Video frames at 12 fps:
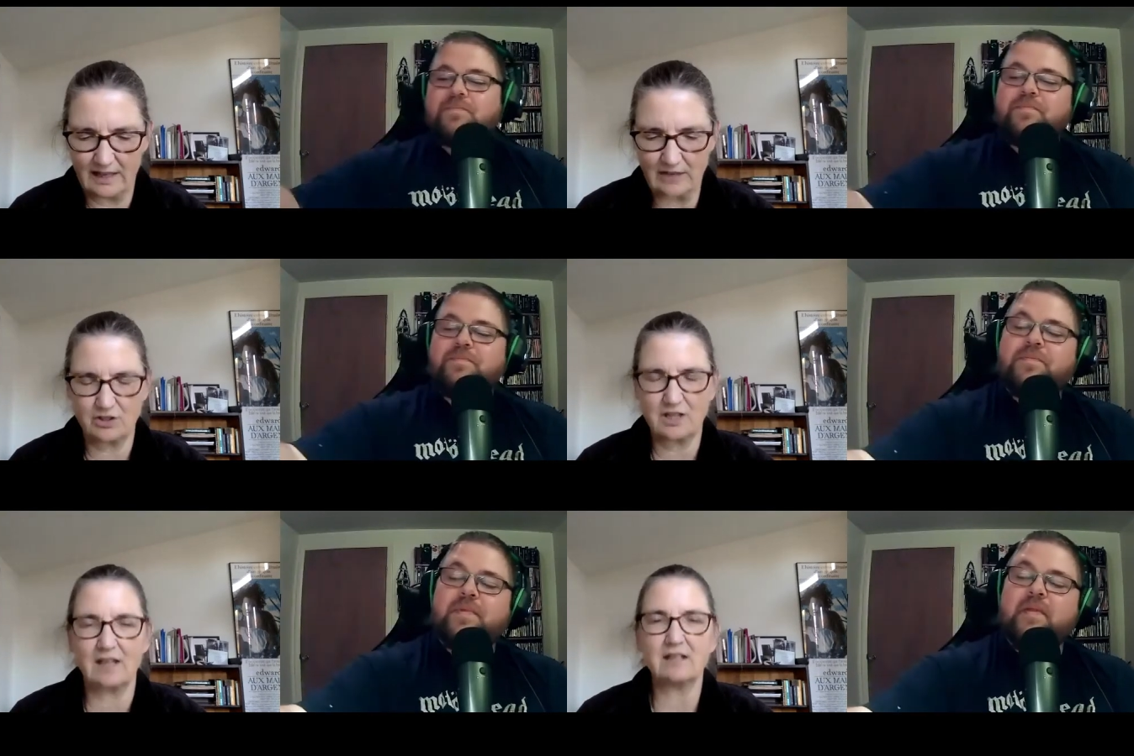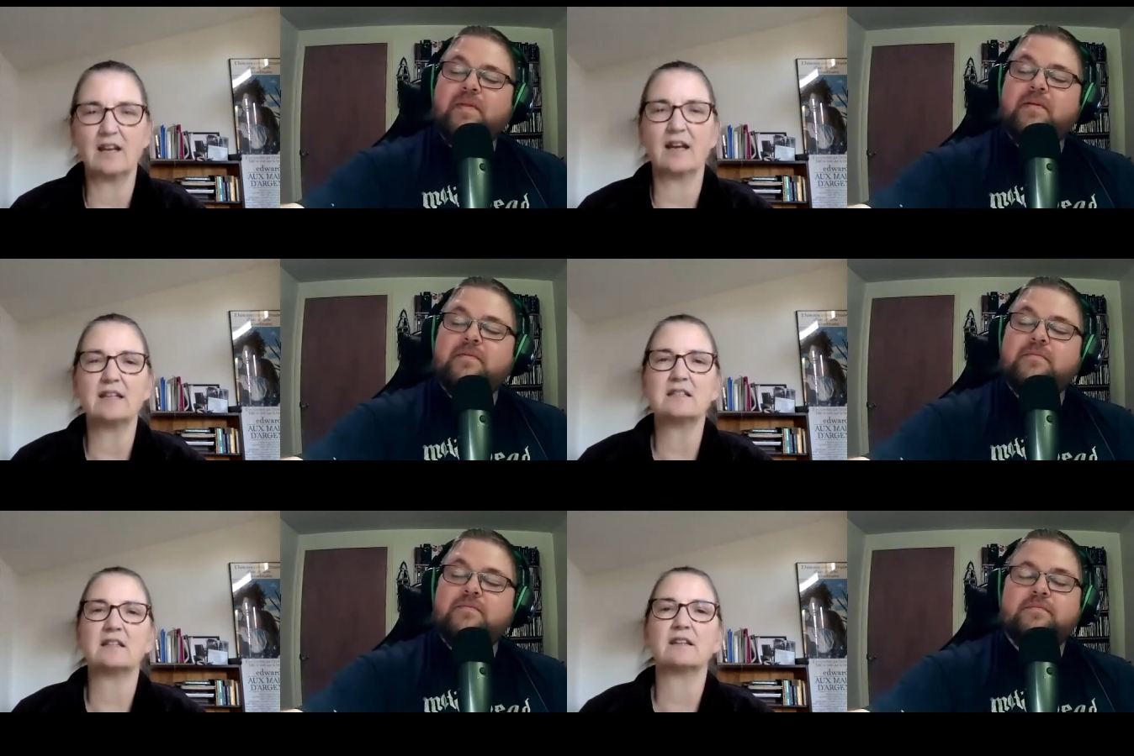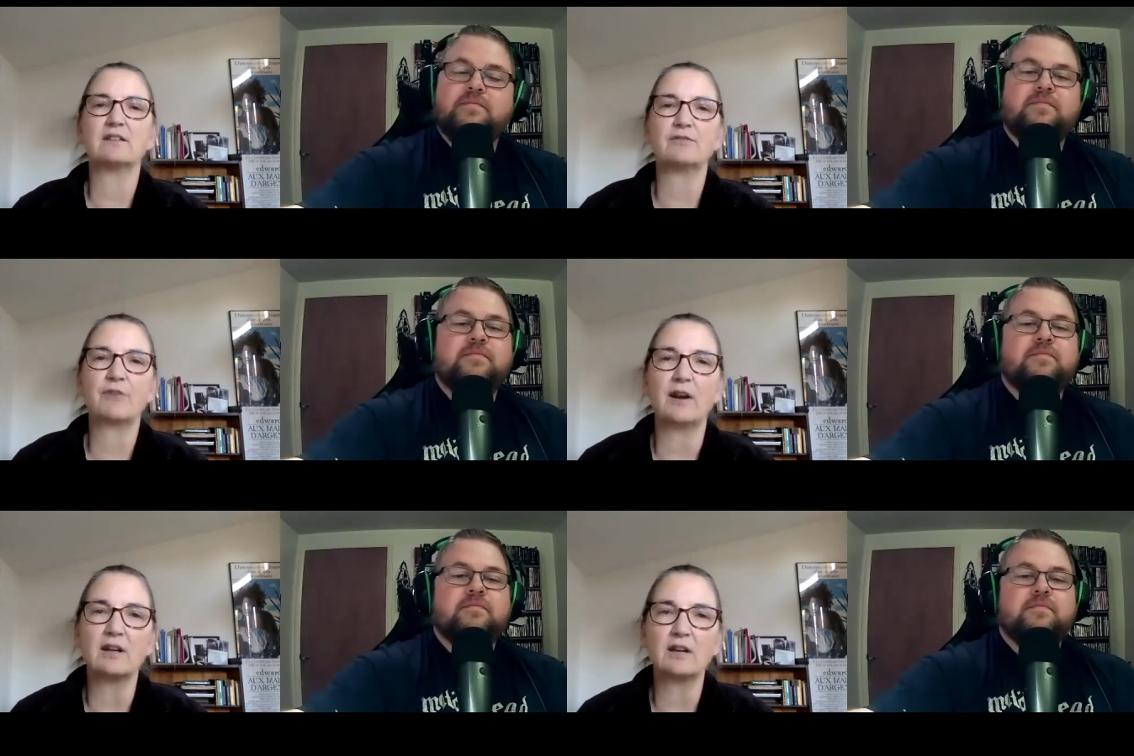Speaker 1: entertain the idea
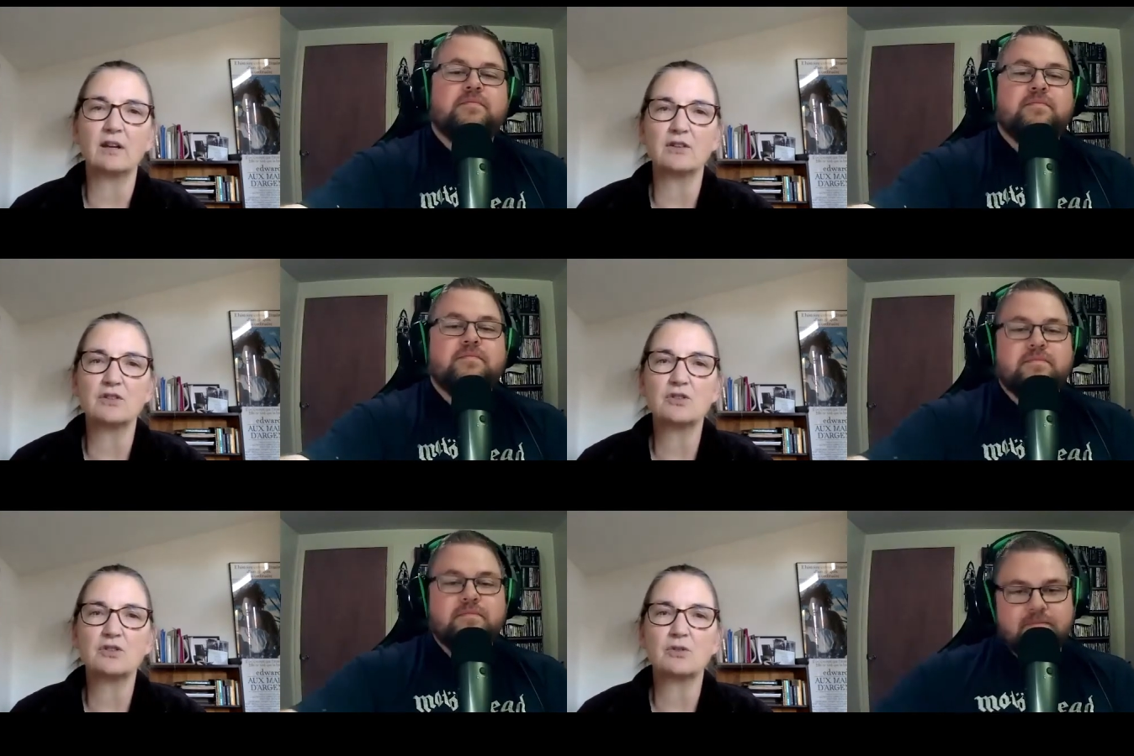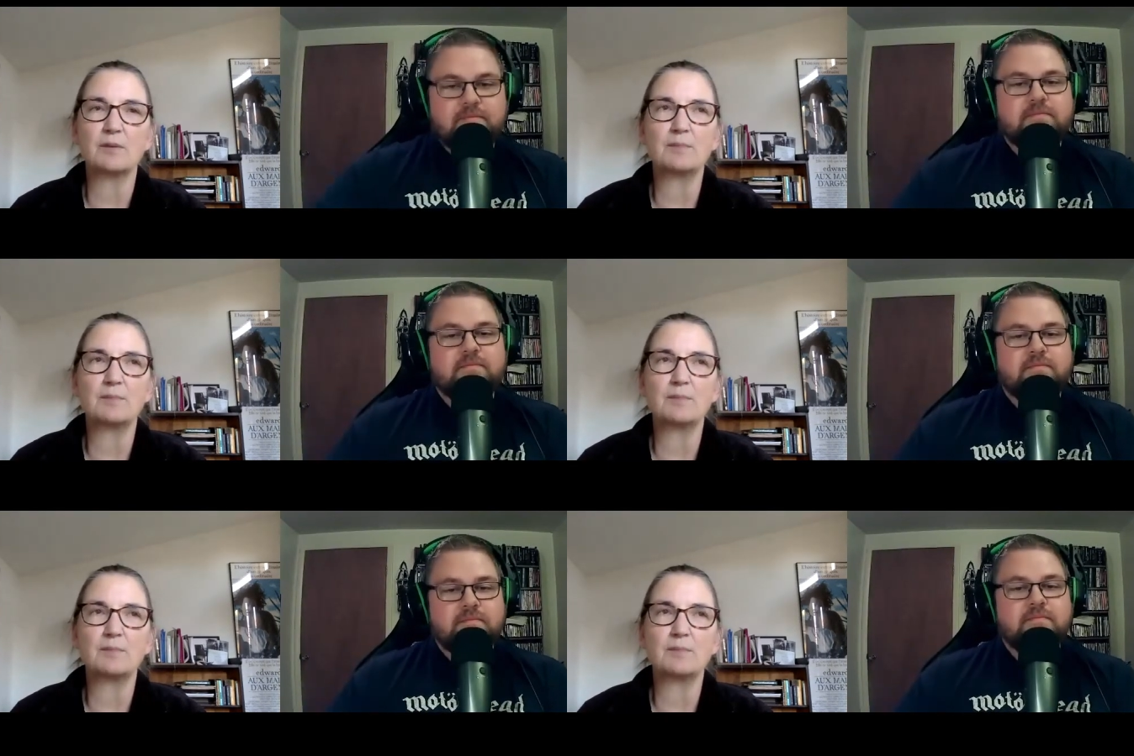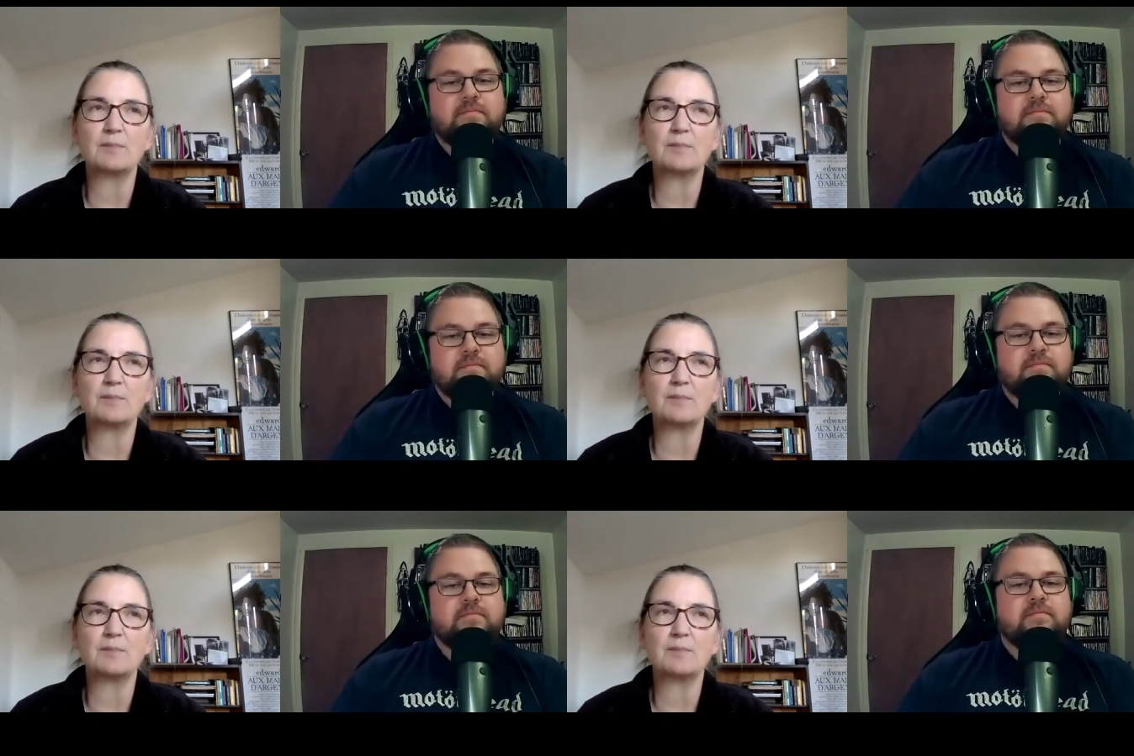of writing a script here
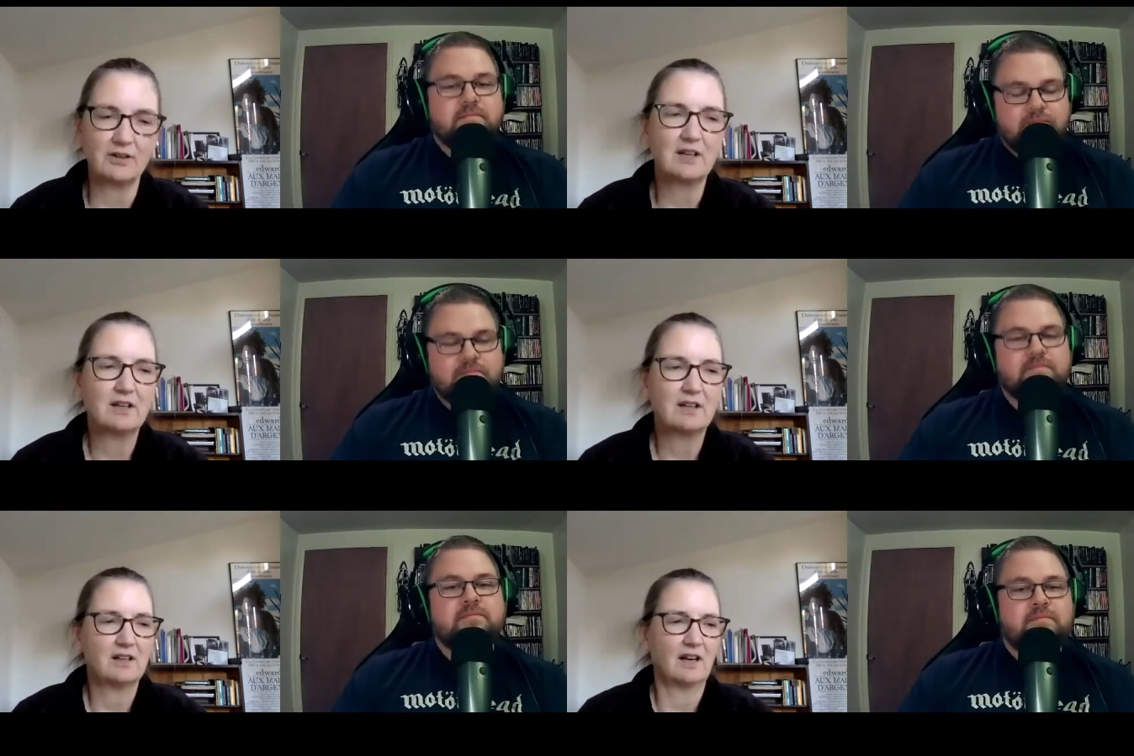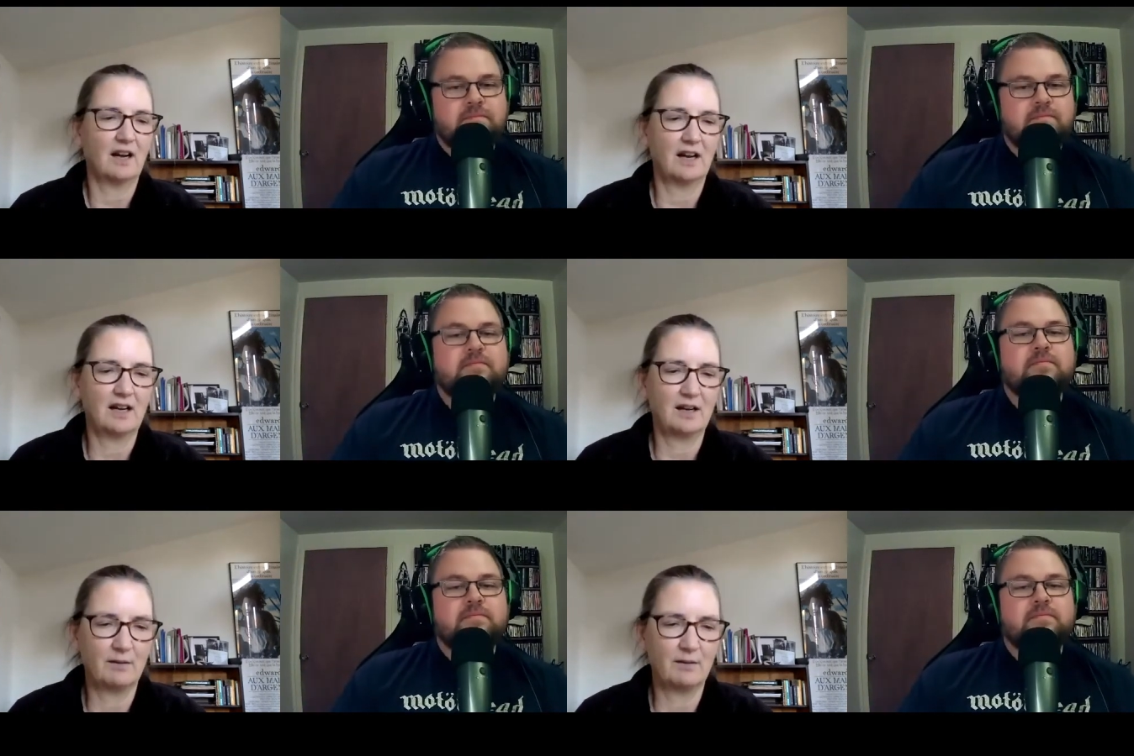and there. Mm-hmm.